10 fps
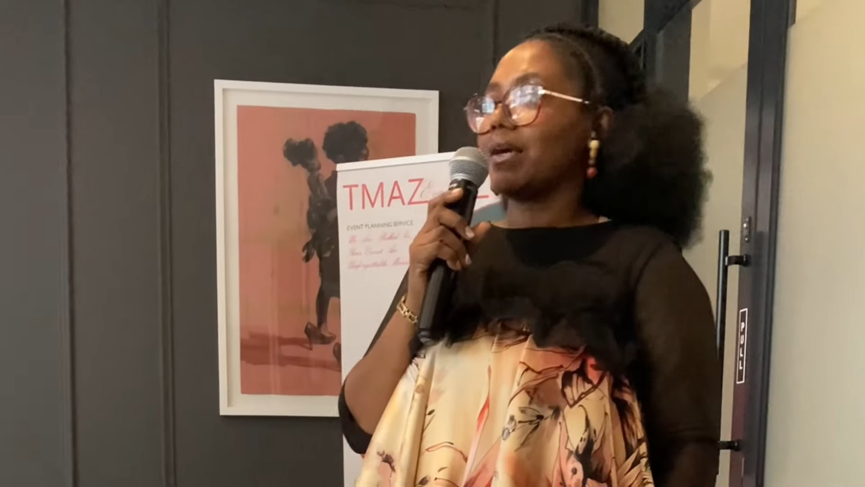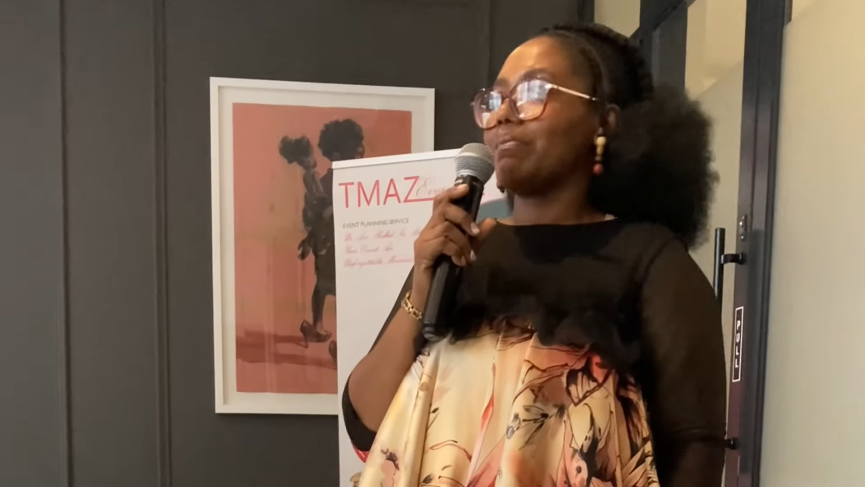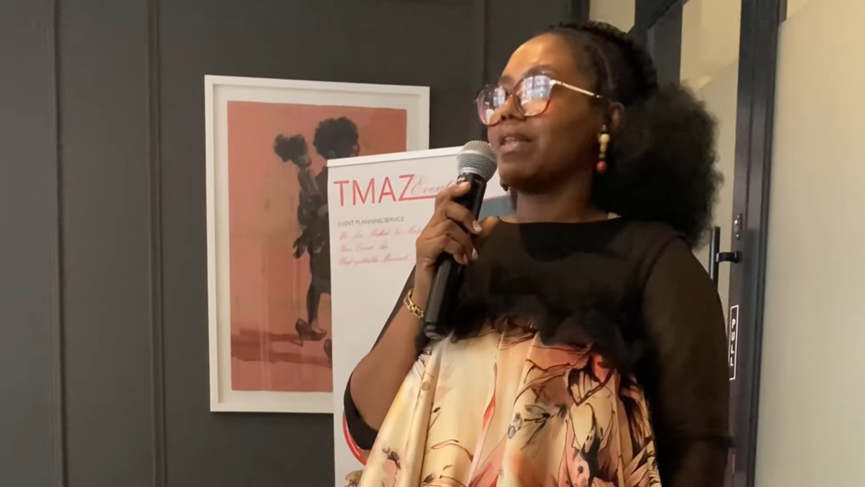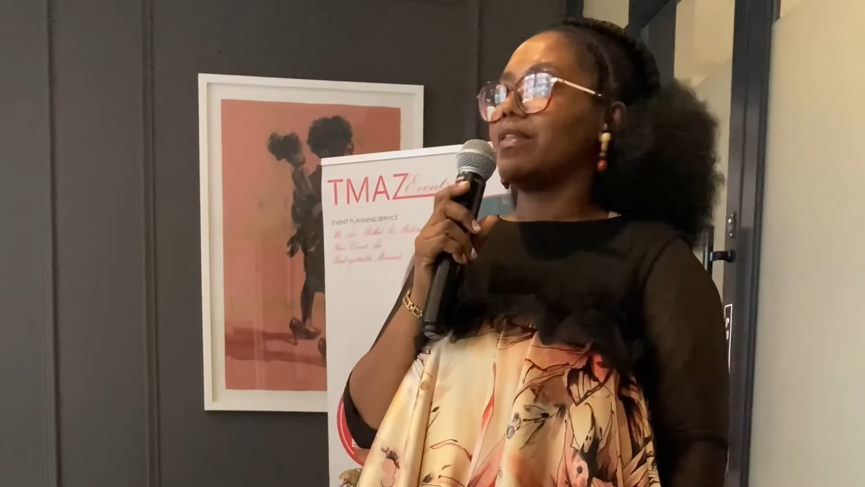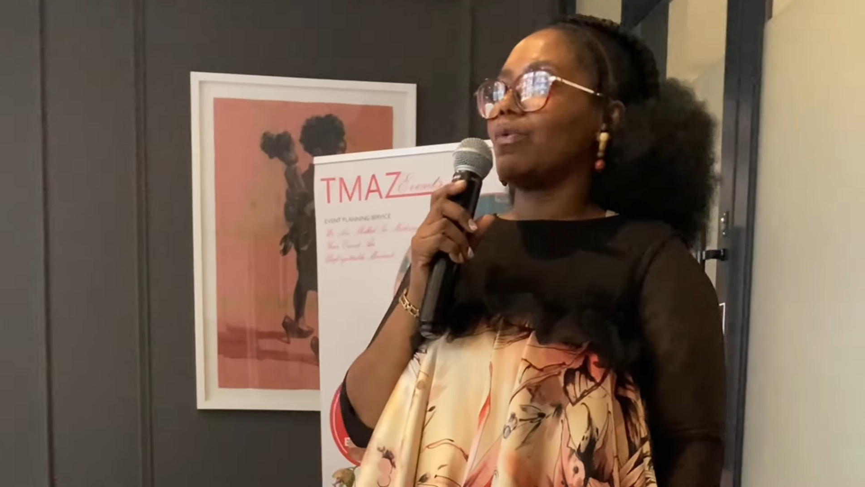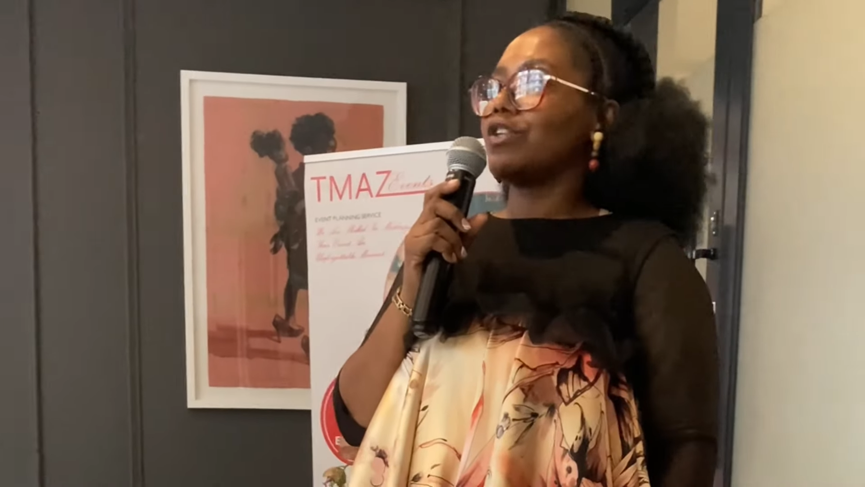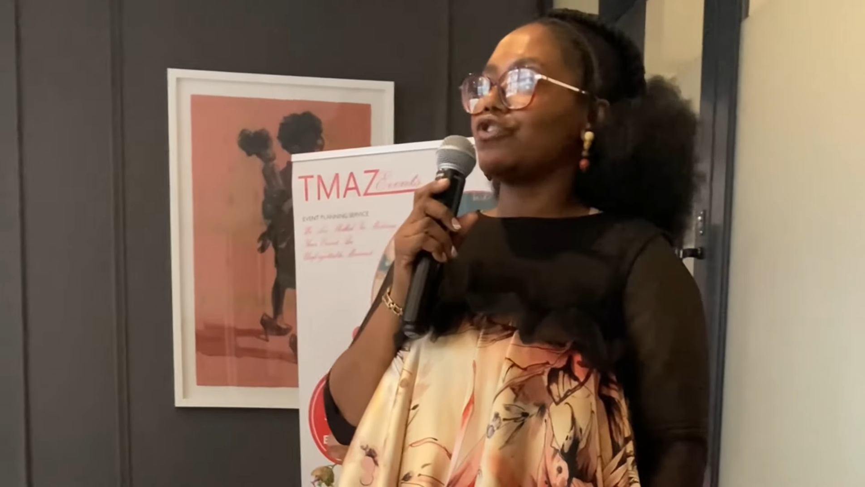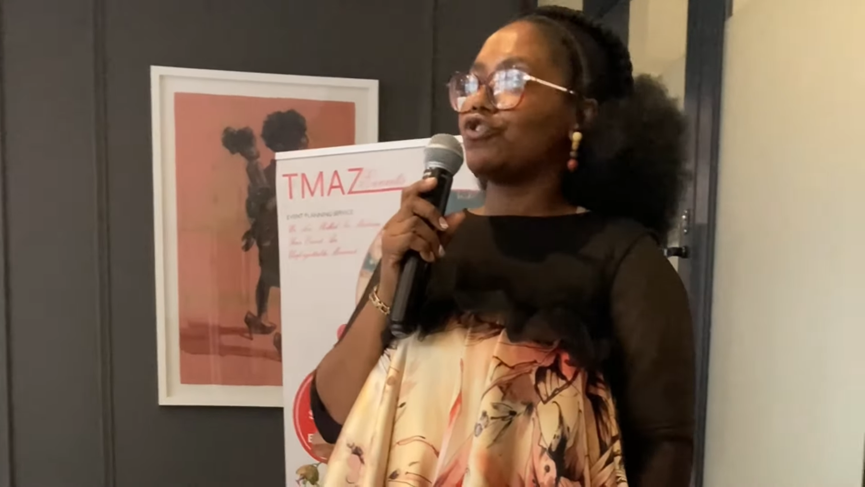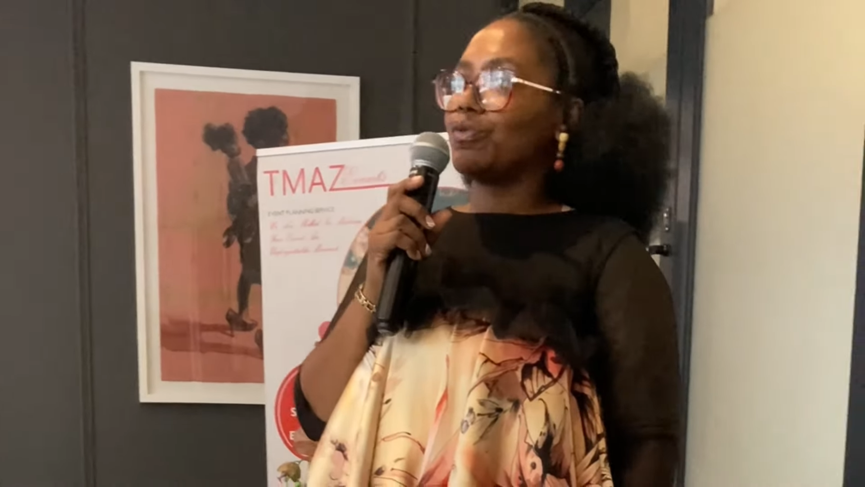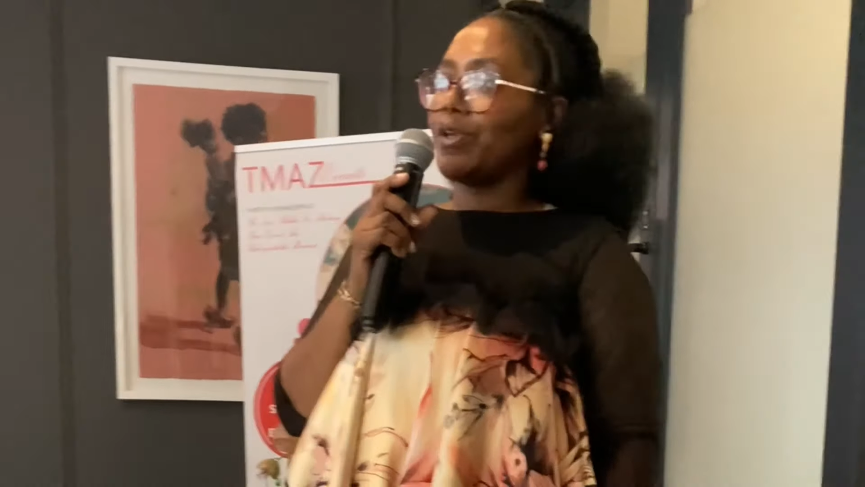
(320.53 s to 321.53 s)
but they want you
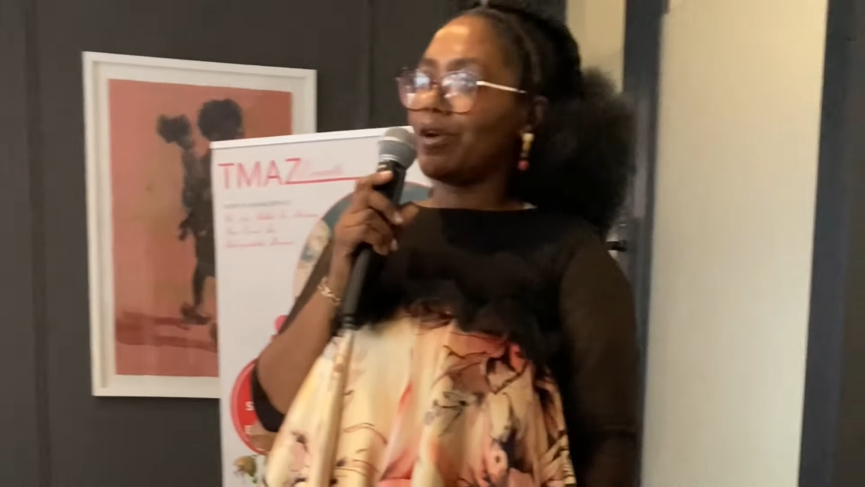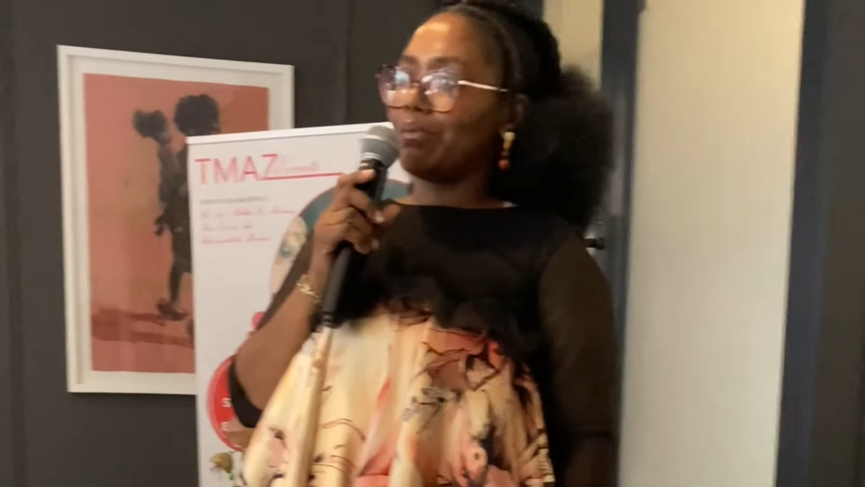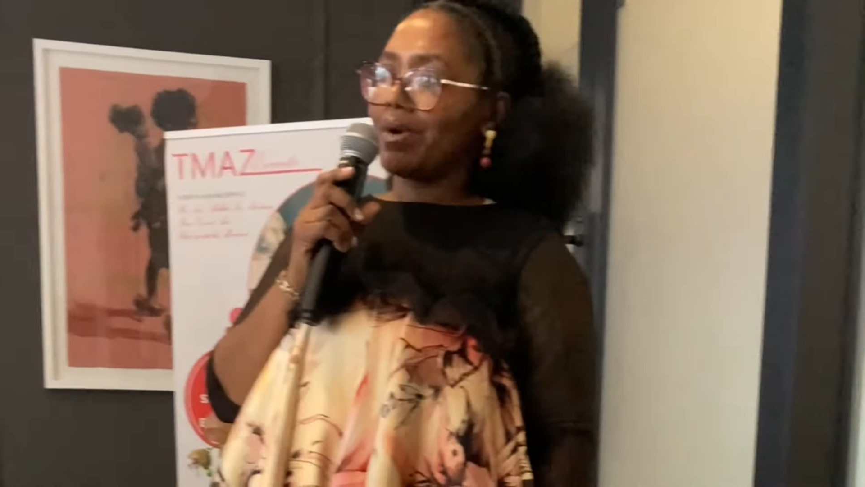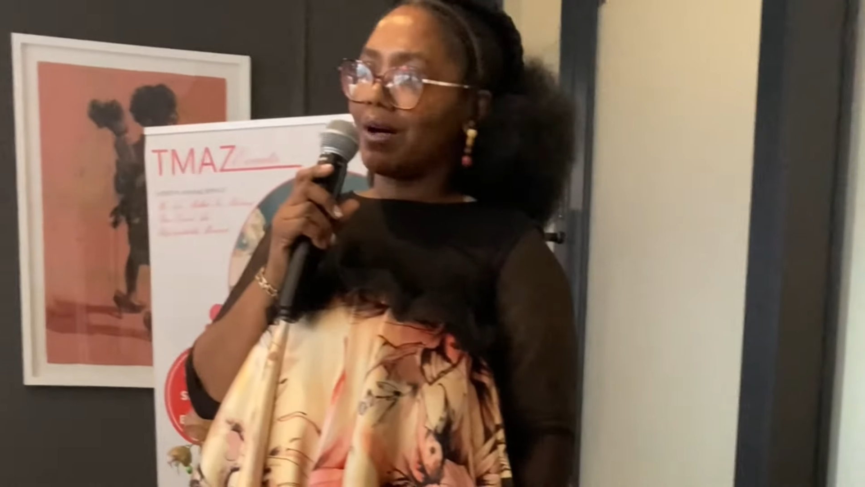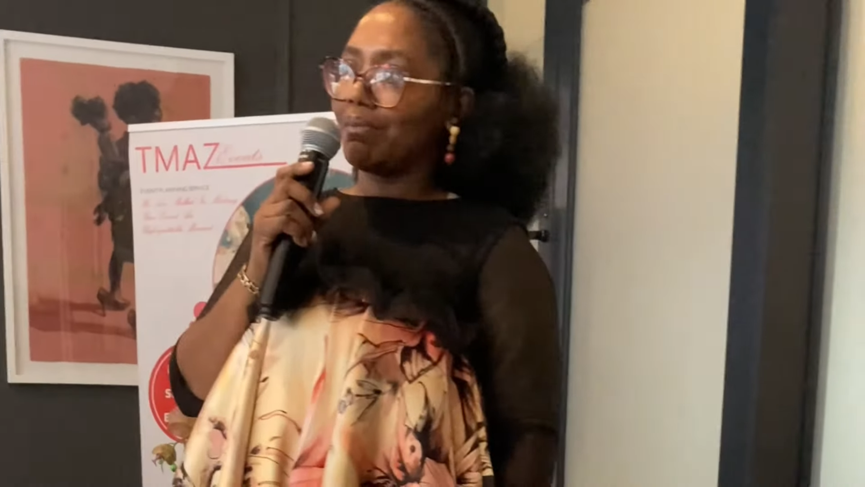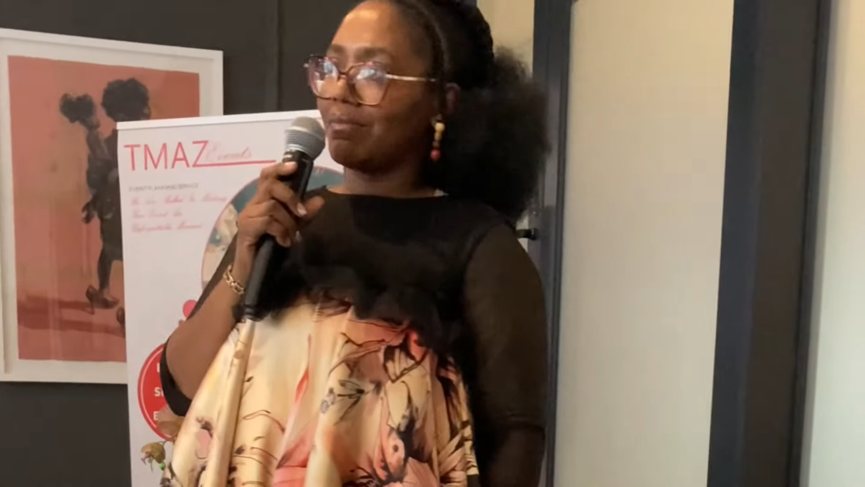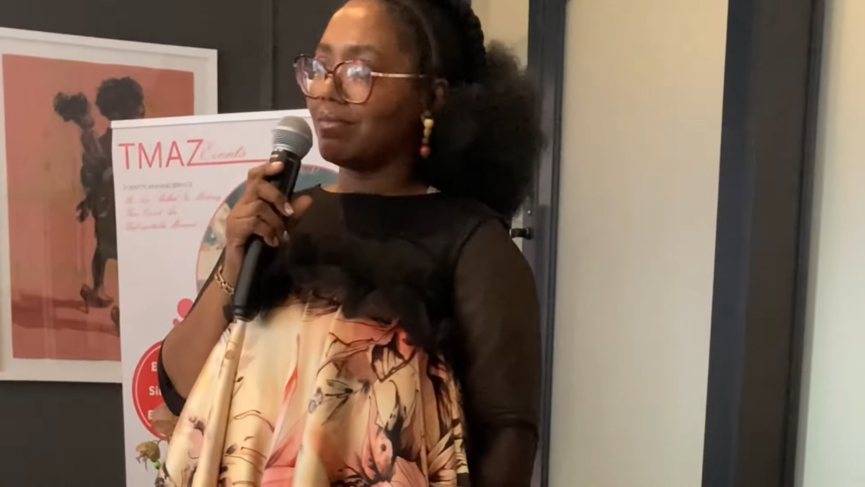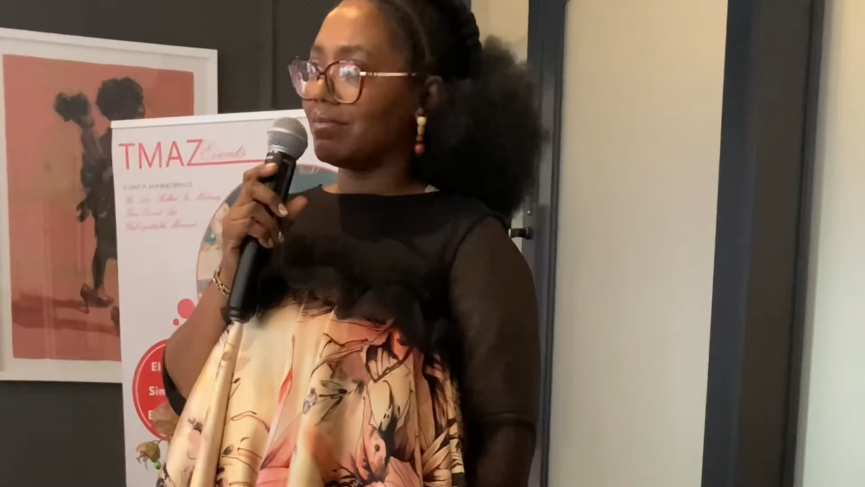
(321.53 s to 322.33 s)
to be a mom.